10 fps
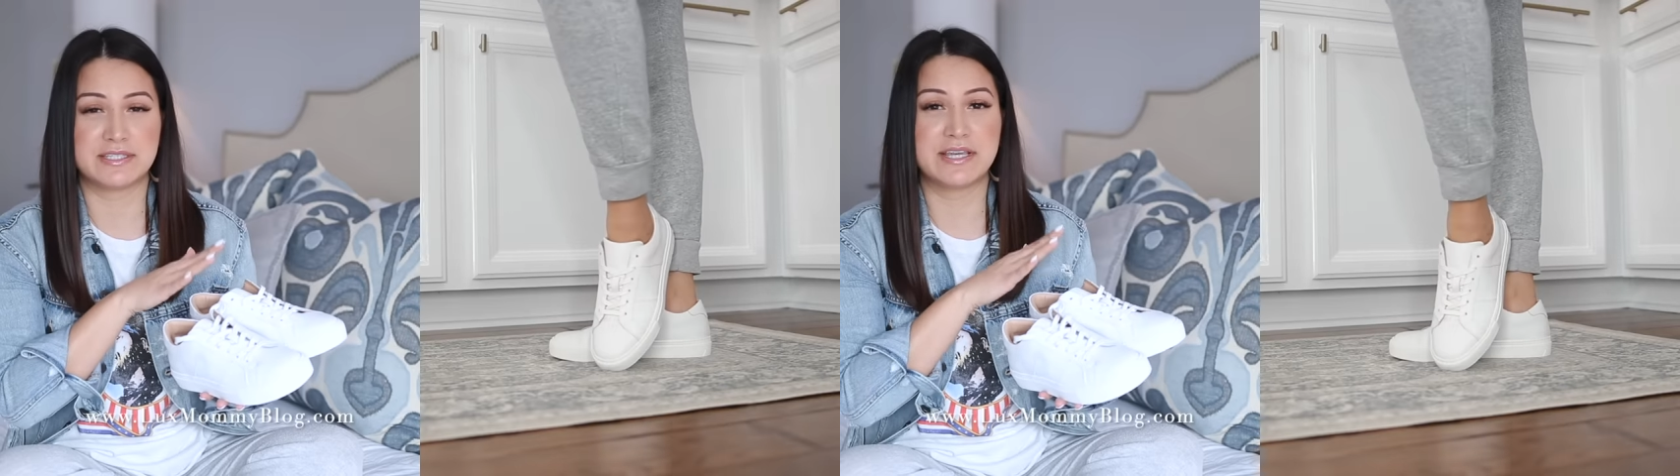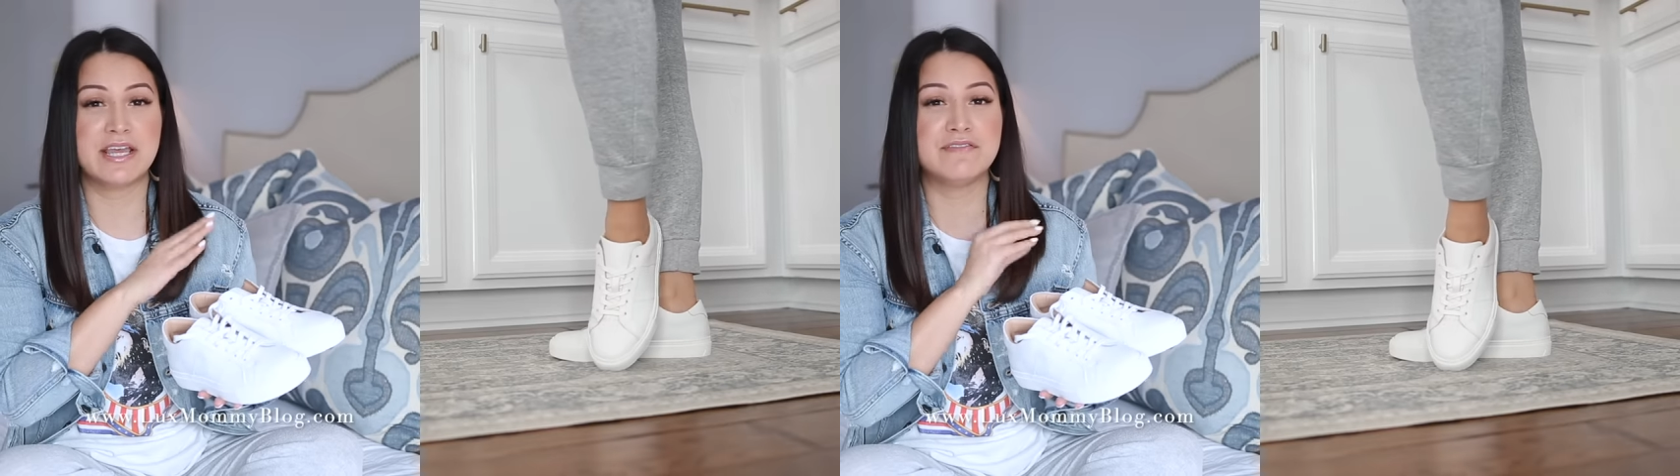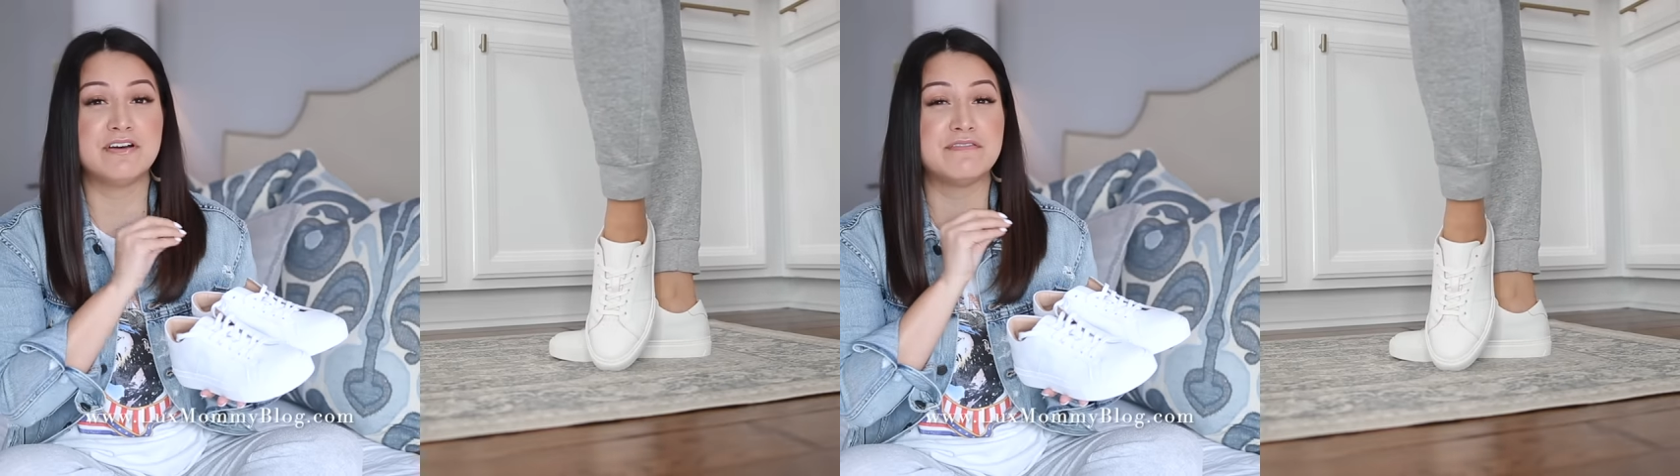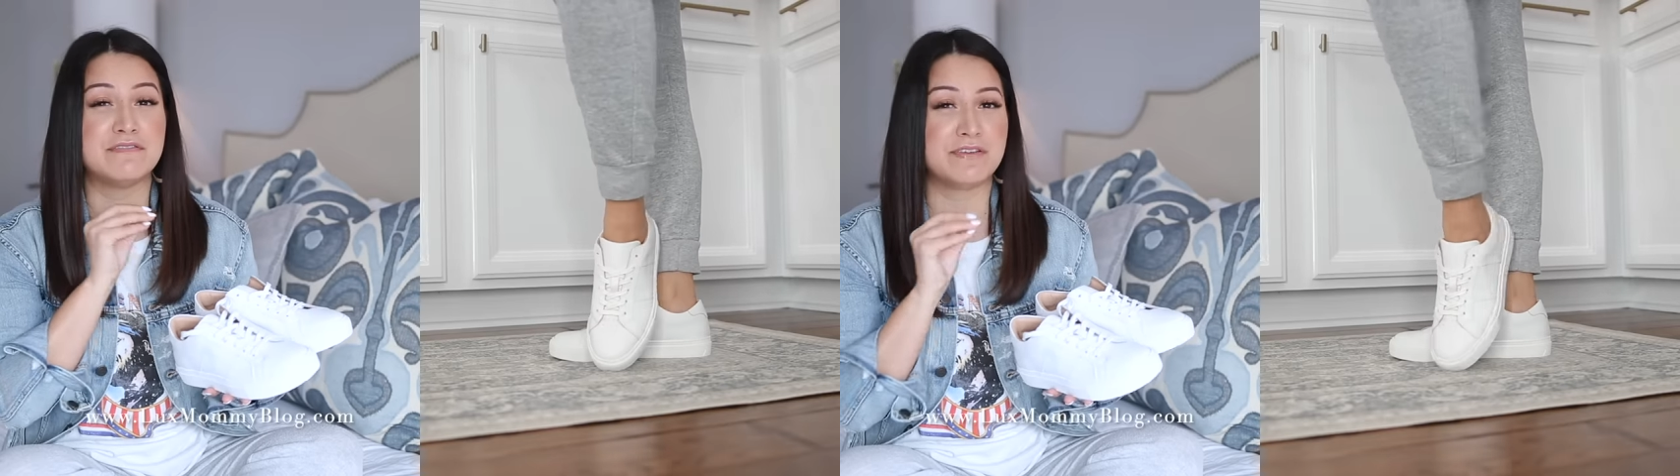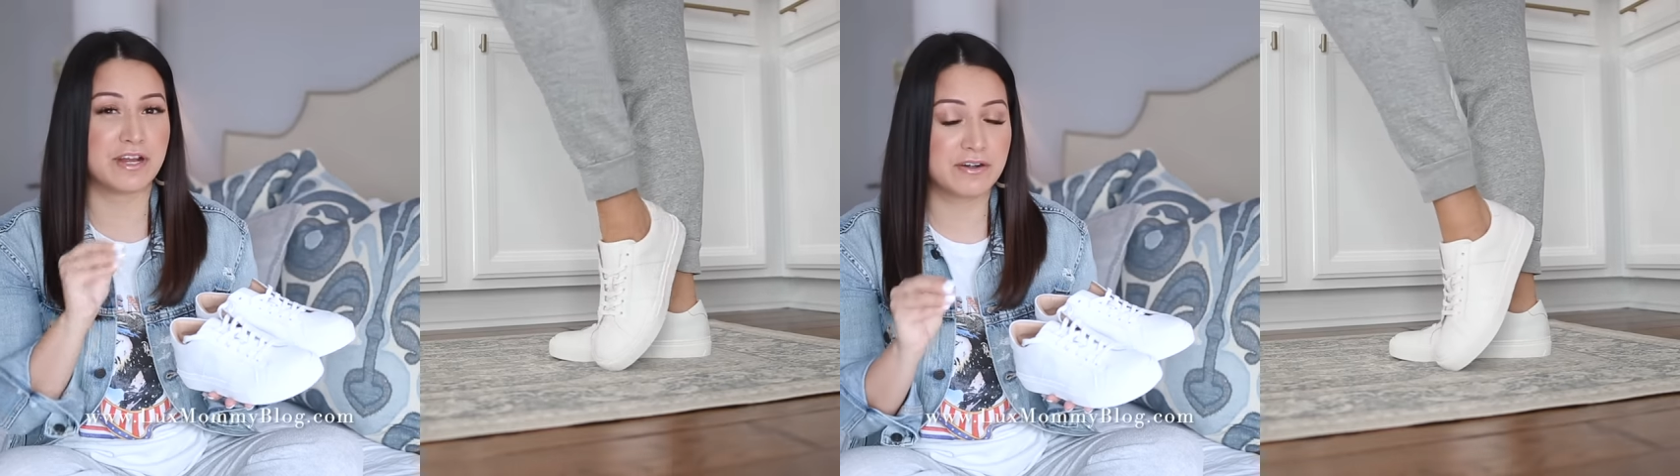They give a
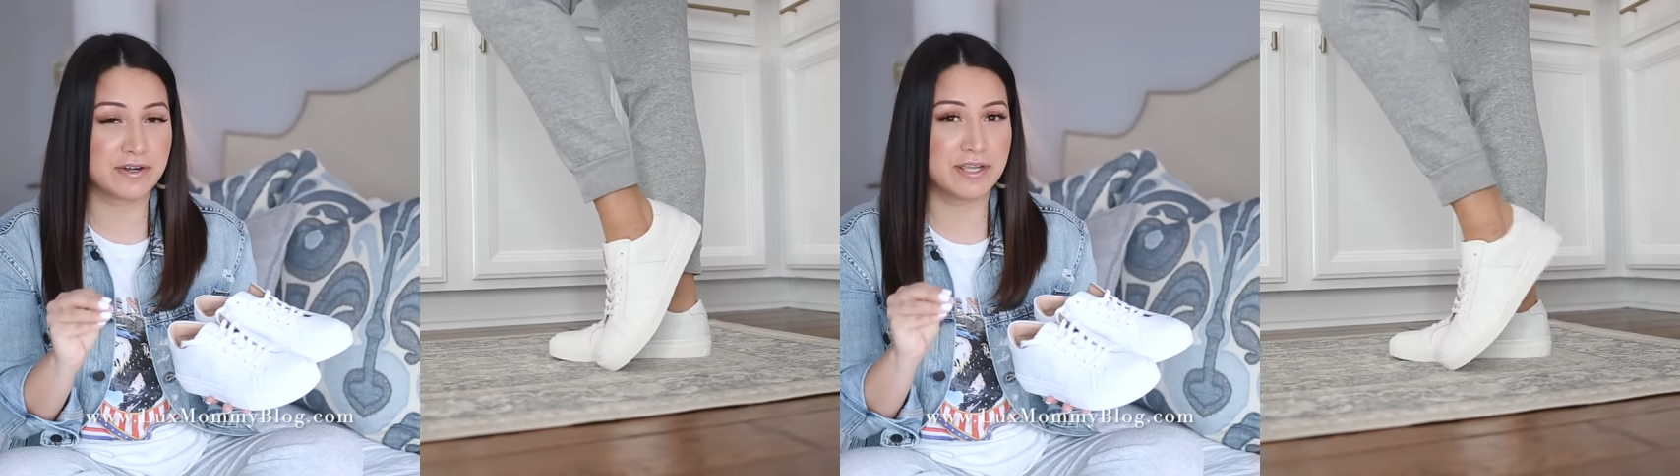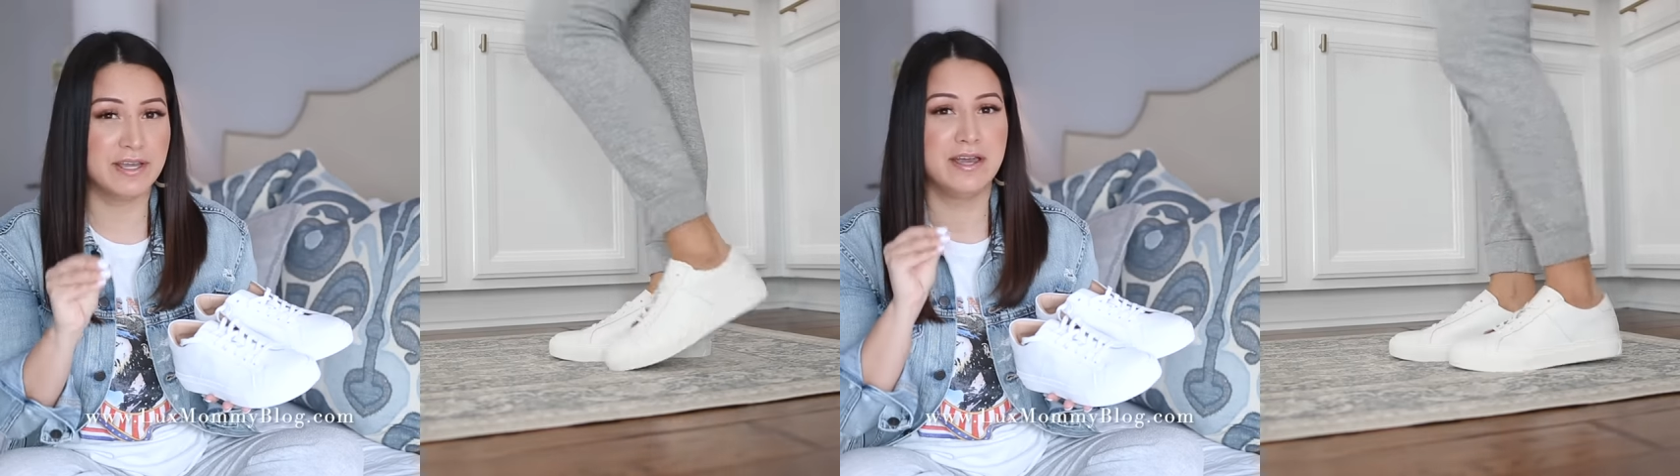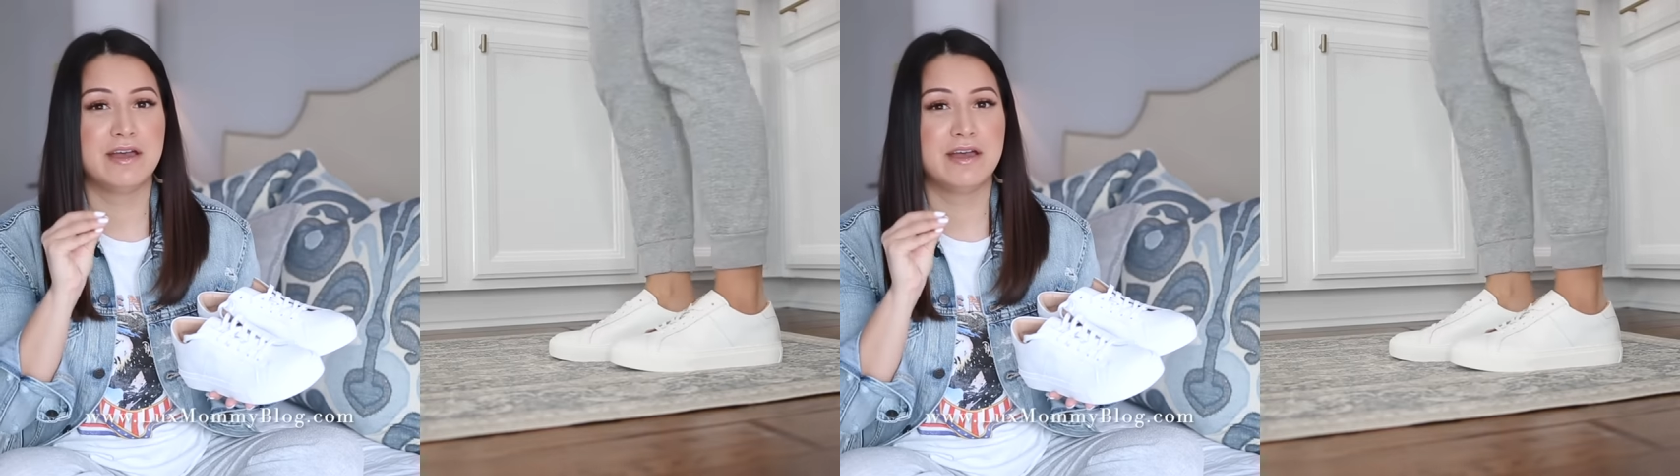very